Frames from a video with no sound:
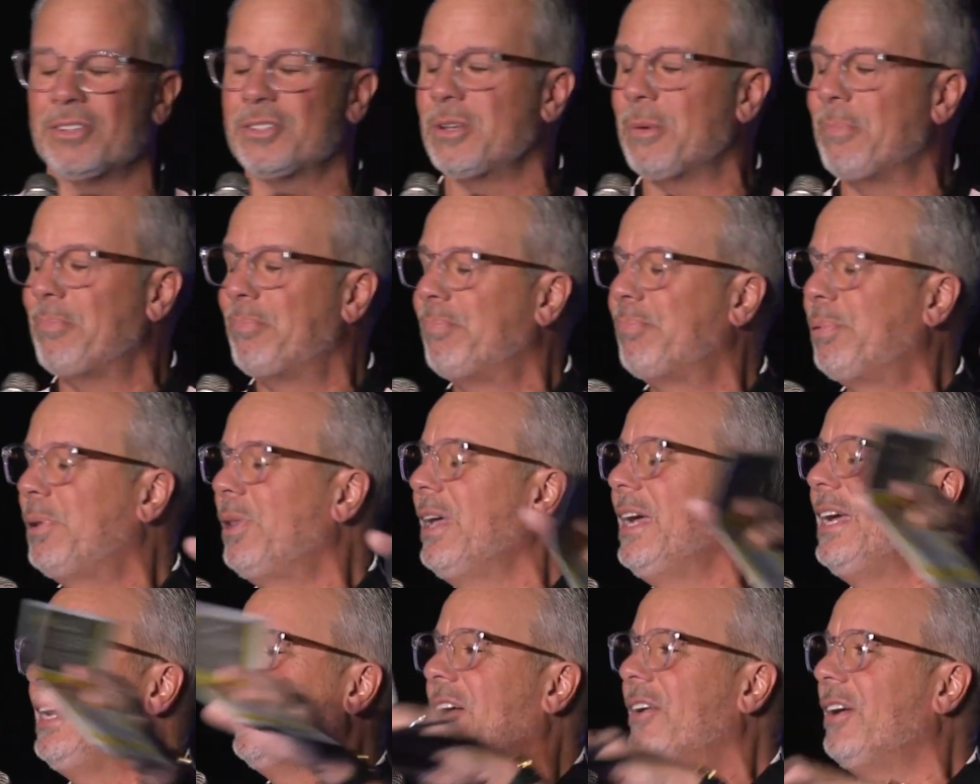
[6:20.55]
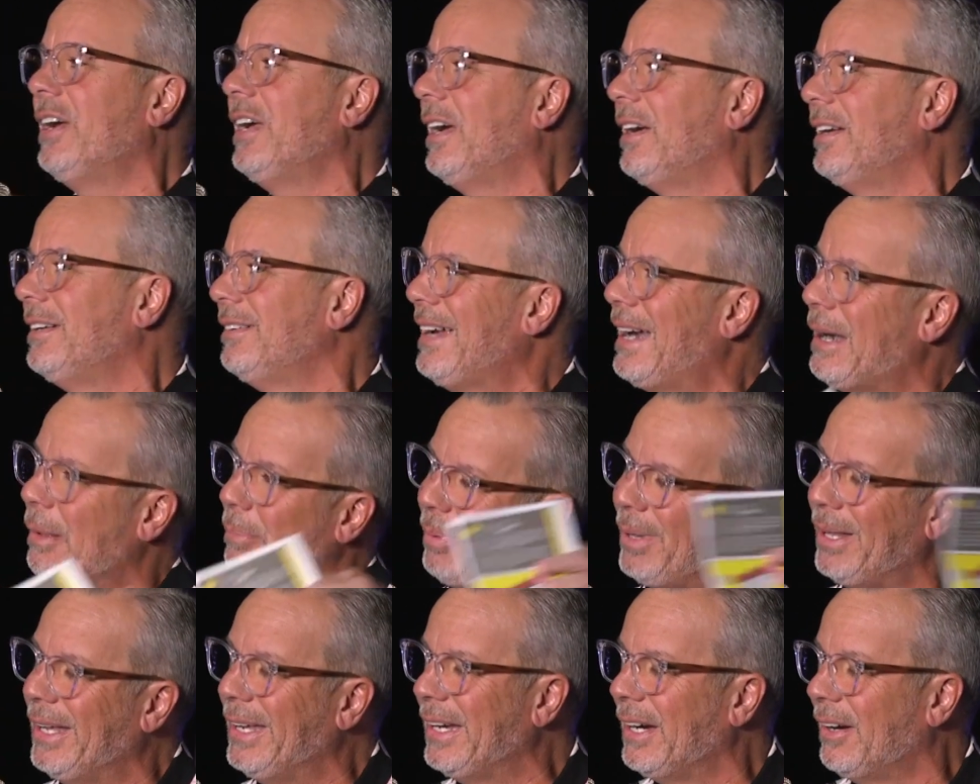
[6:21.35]
There's a play area,
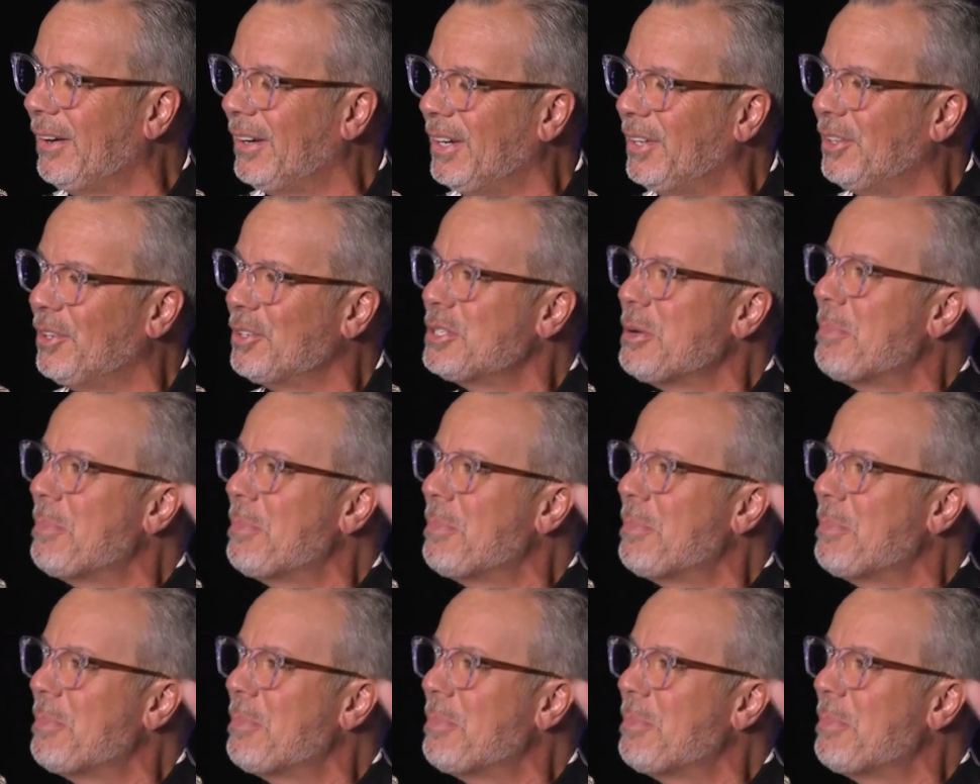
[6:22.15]
not a play area,